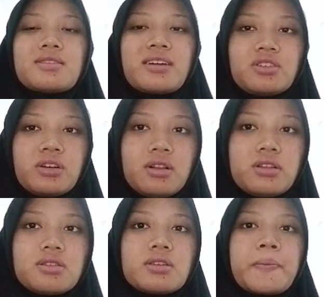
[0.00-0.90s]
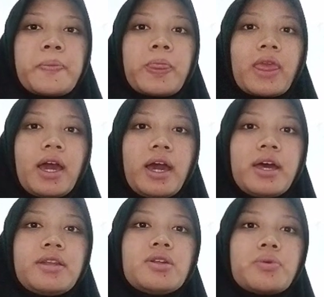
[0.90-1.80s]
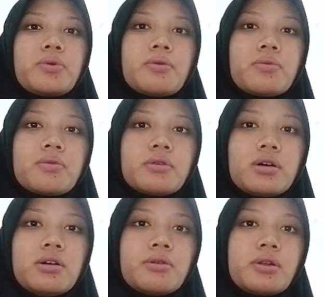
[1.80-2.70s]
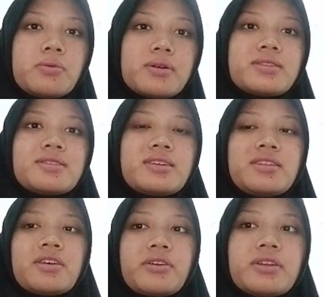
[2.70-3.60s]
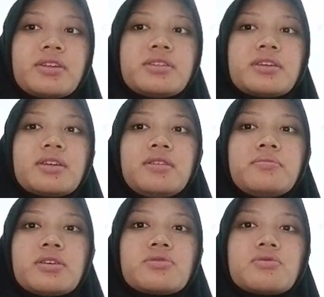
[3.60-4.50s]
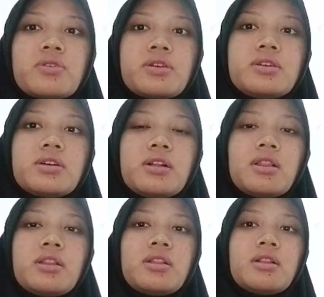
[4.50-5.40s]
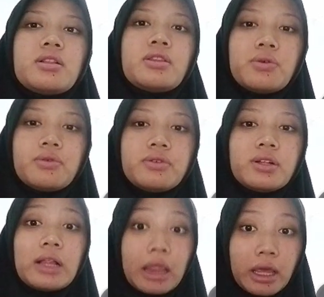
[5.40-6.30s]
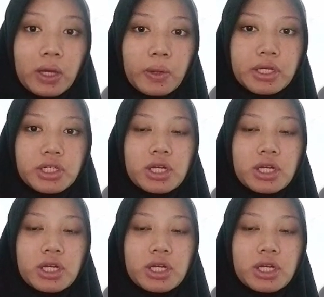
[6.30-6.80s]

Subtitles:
and the rewards inherent in mastering a new language. So,